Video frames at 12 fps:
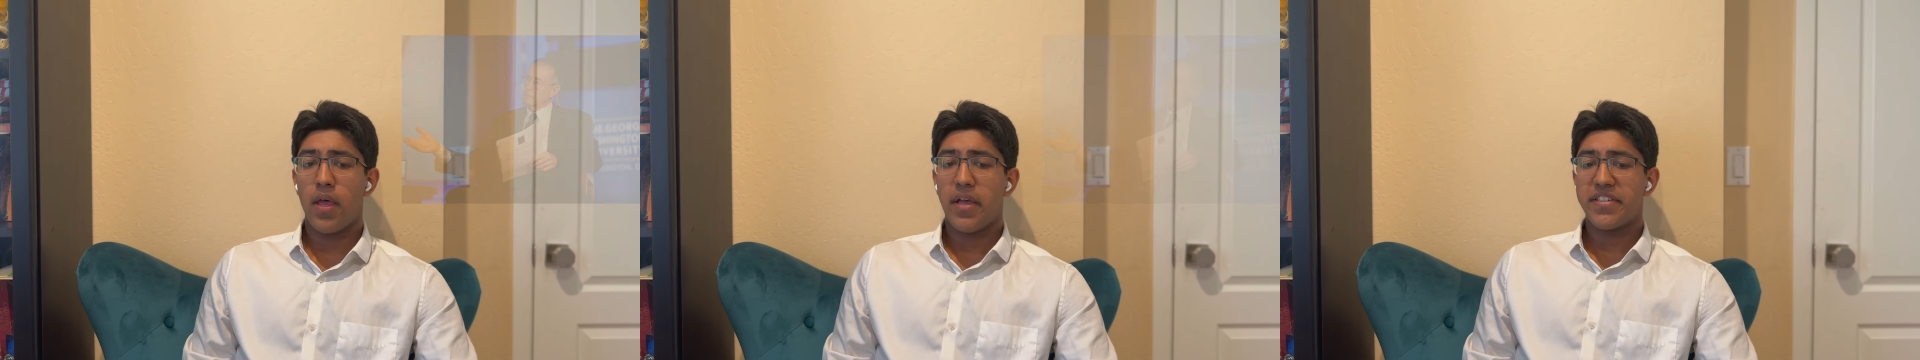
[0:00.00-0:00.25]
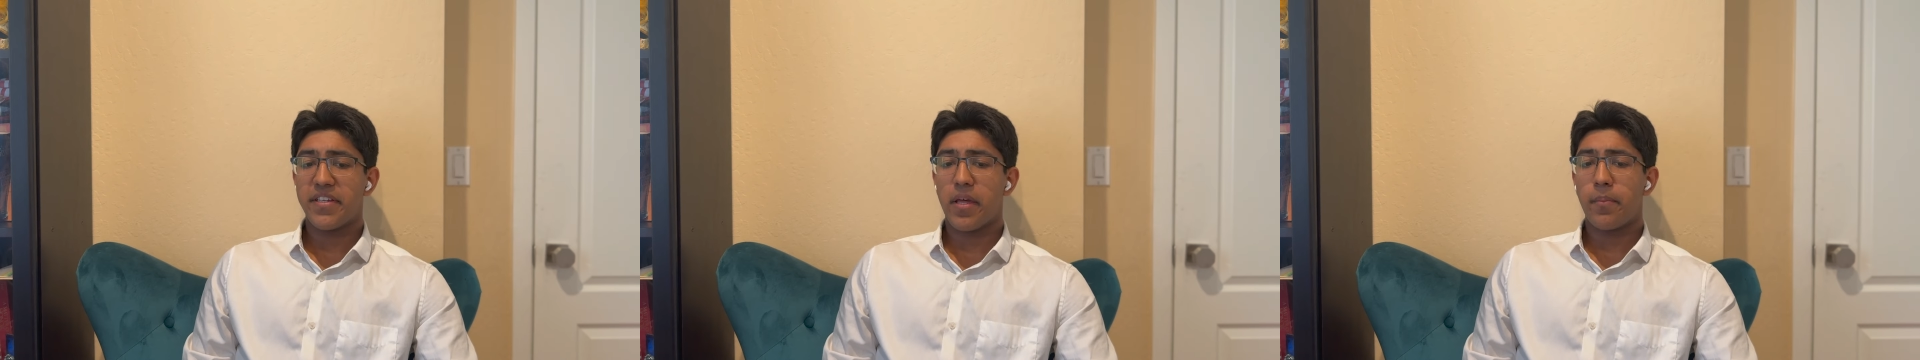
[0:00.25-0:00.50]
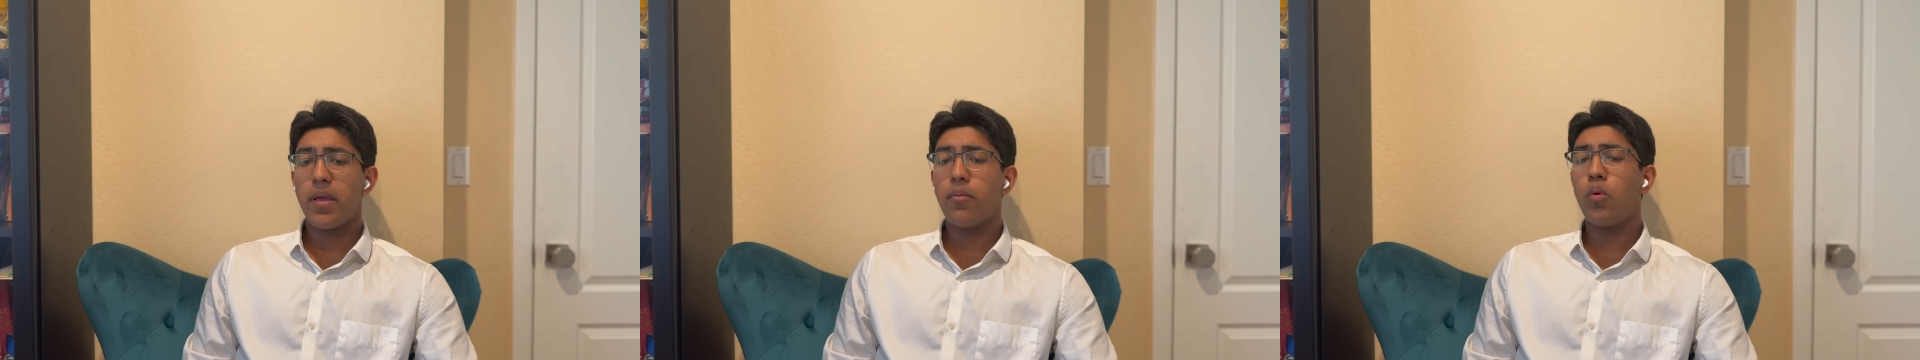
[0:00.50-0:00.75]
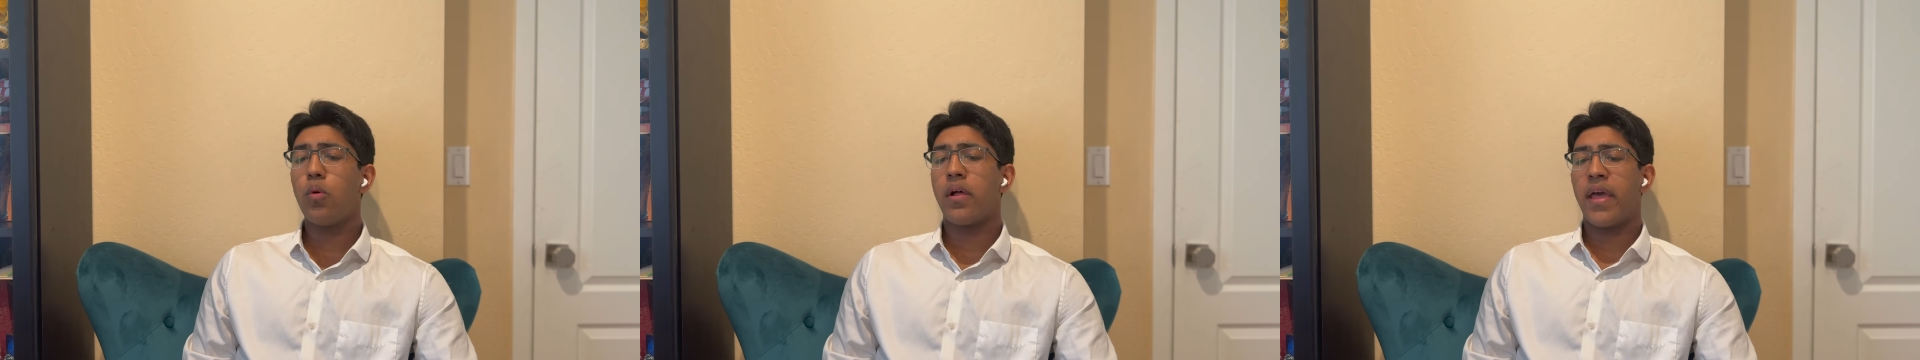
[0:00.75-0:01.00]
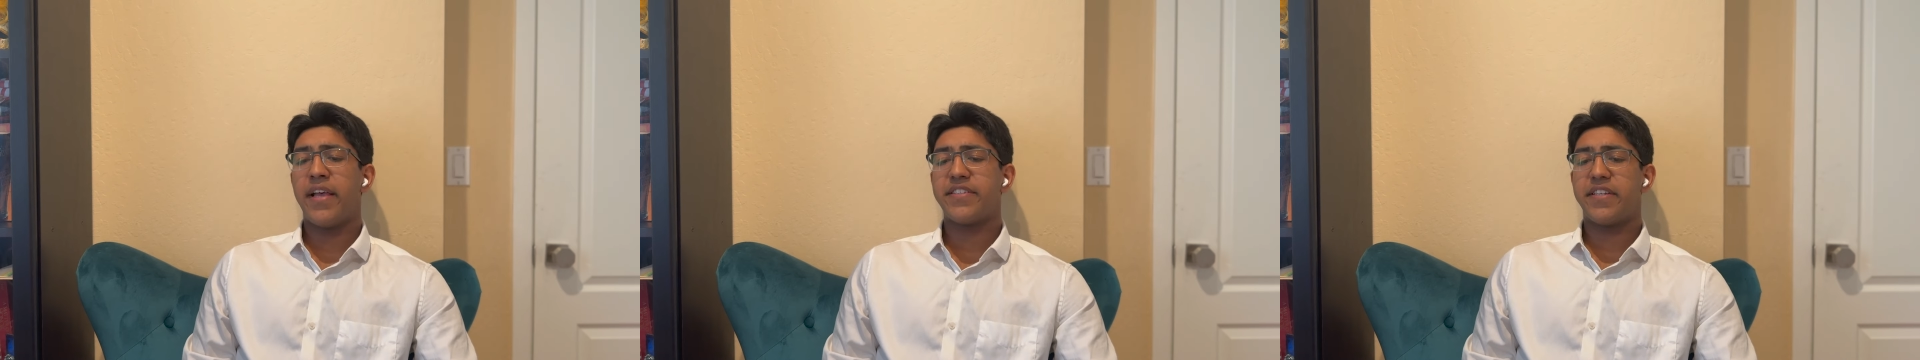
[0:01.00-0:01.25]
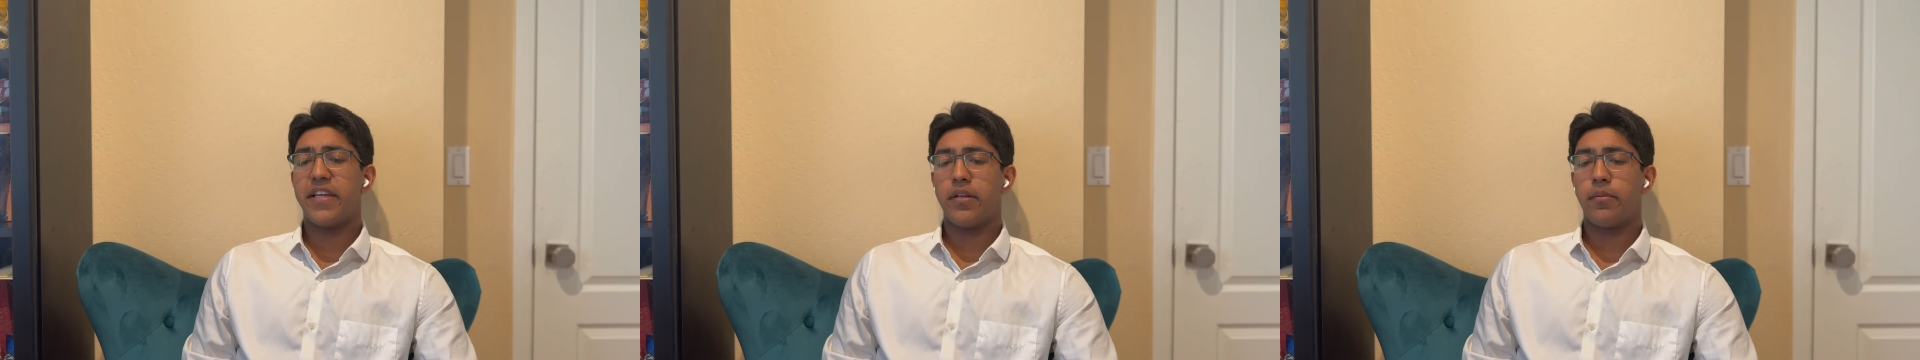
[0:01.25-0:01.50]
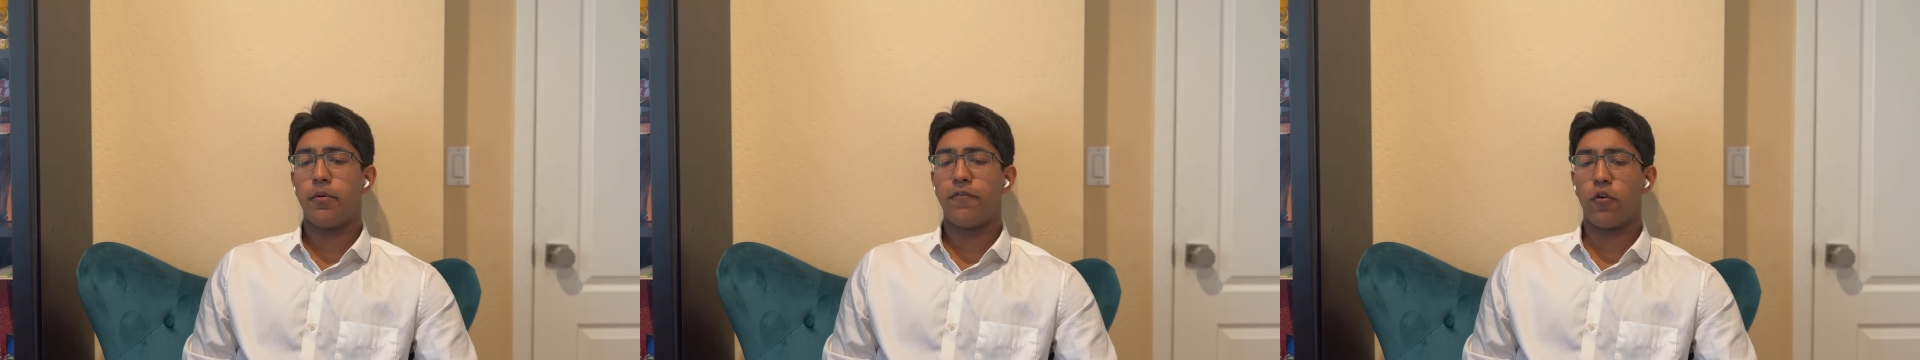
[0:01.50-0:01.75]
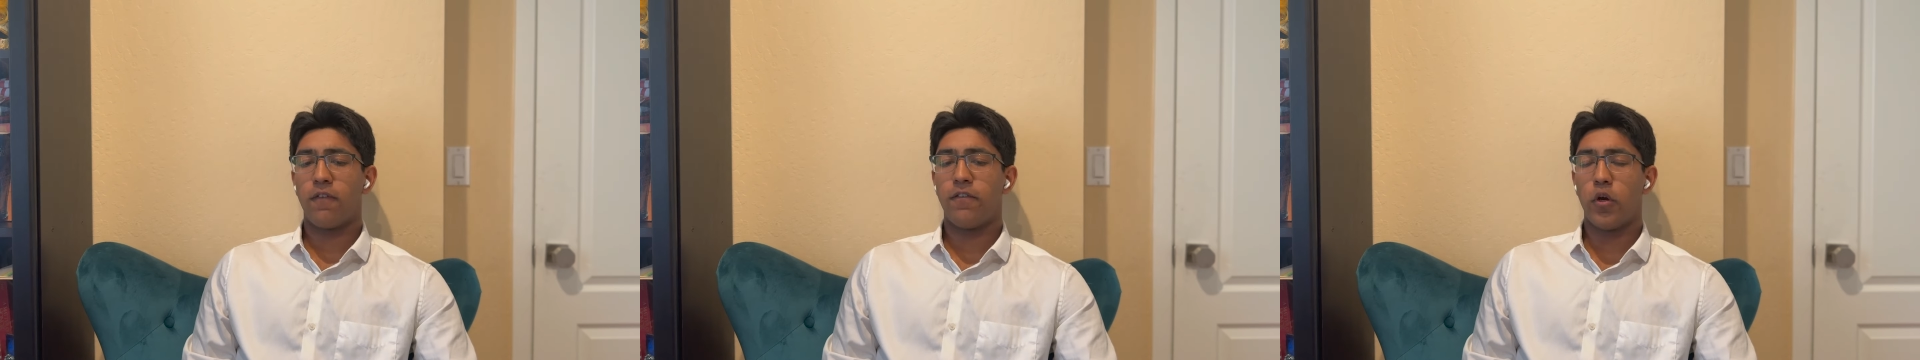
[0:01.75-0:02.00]
said that people will hesitate
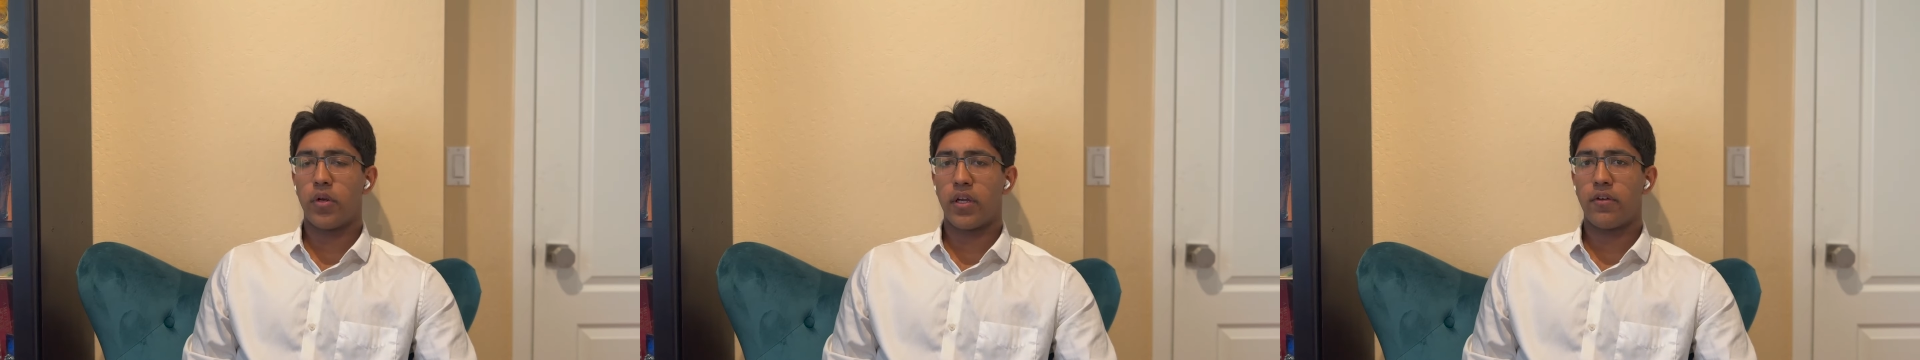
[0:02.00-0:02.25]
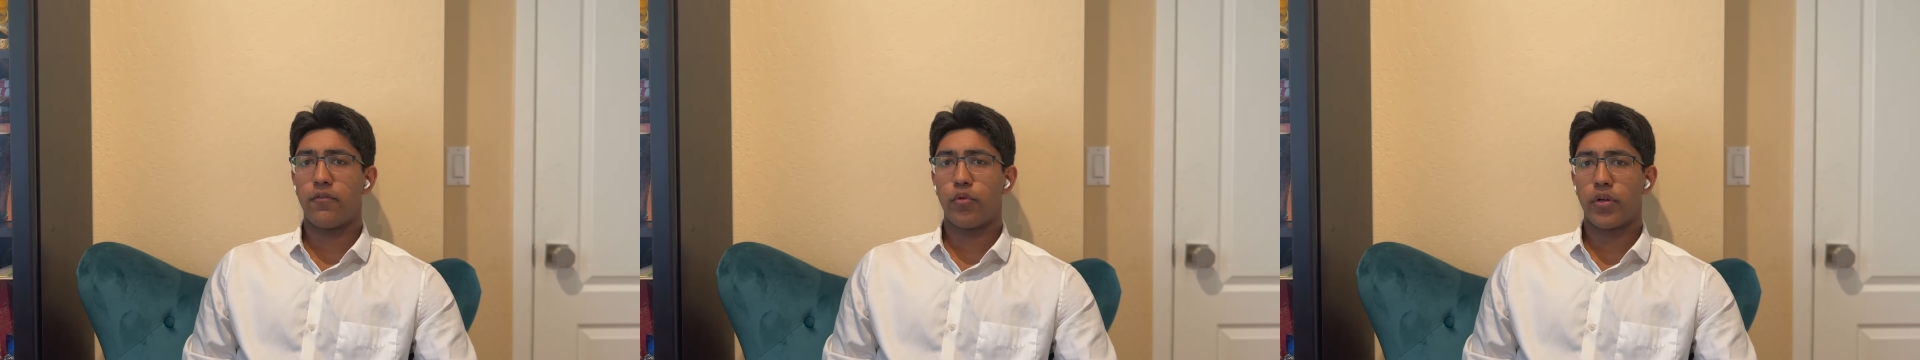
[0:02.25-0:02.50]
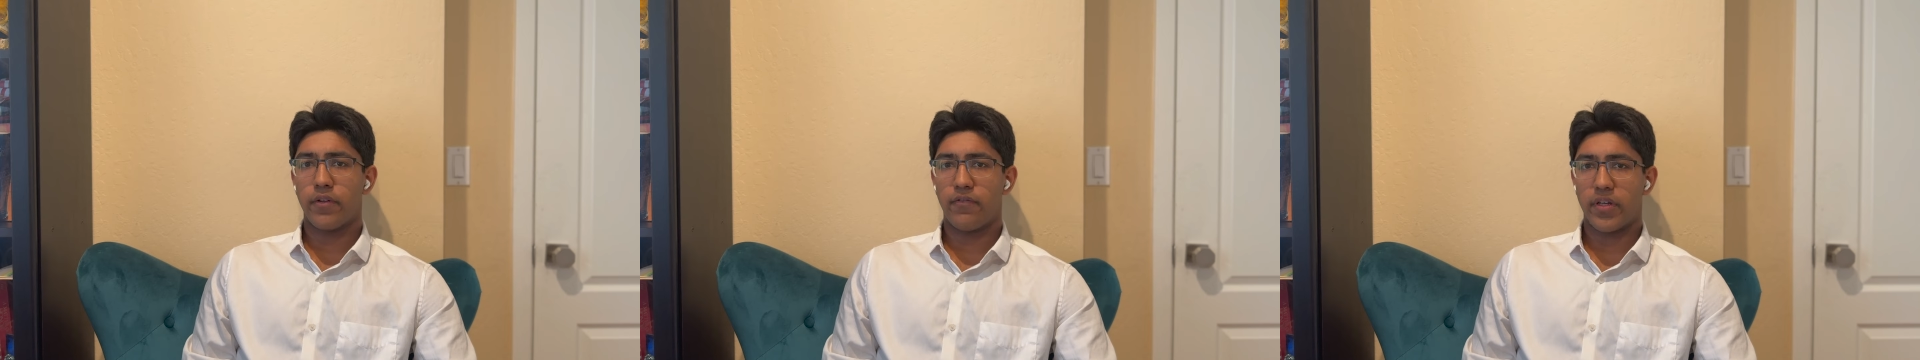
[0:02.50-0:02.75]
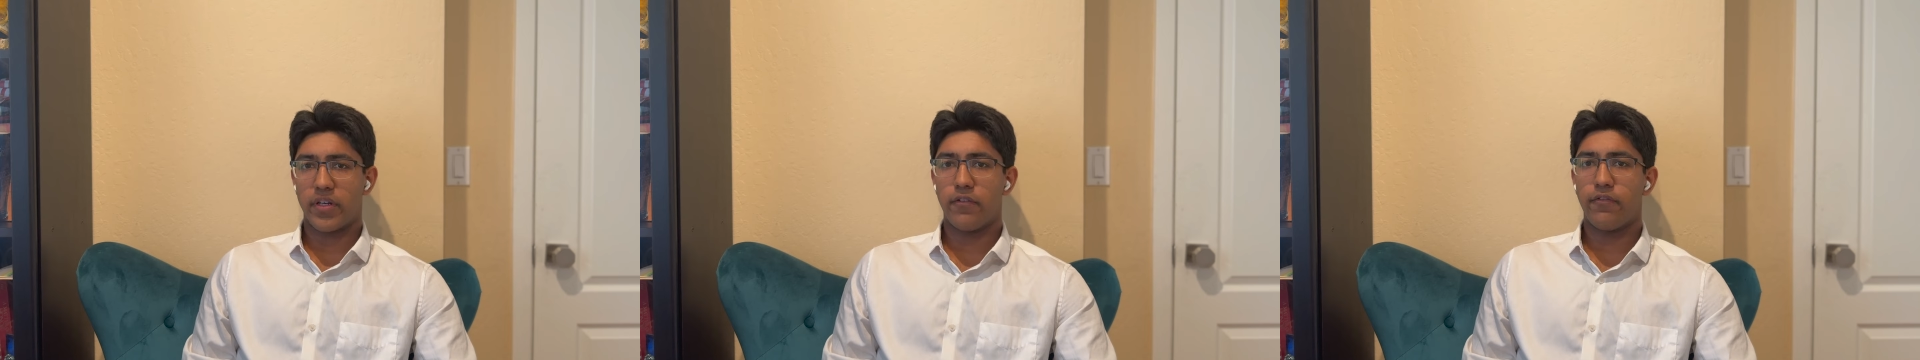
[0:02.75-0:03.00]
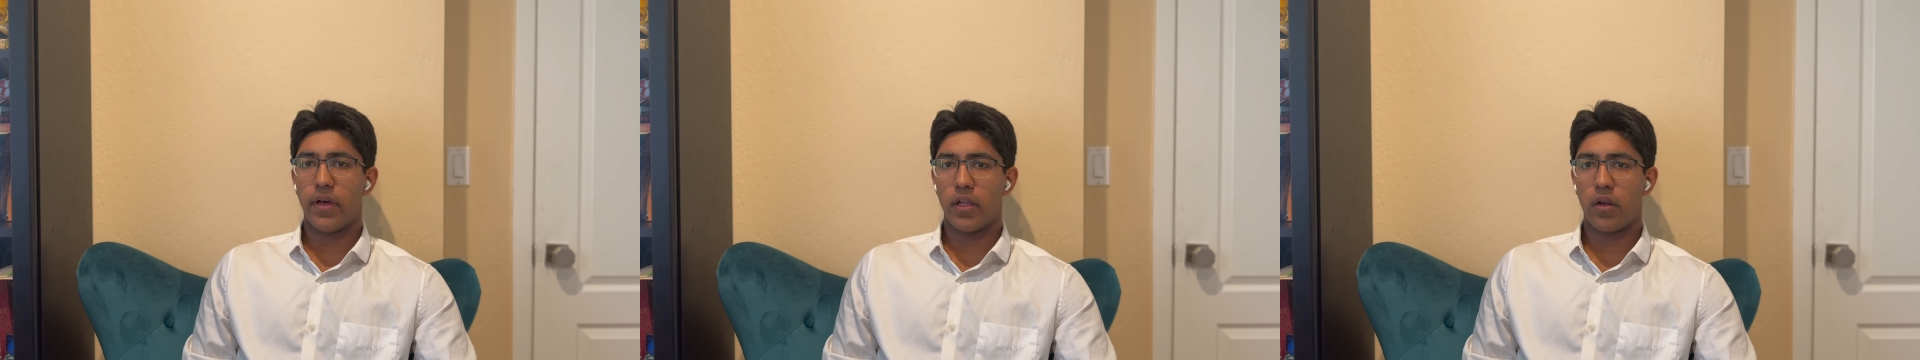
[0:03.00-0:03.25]
before voting for a convicted felon.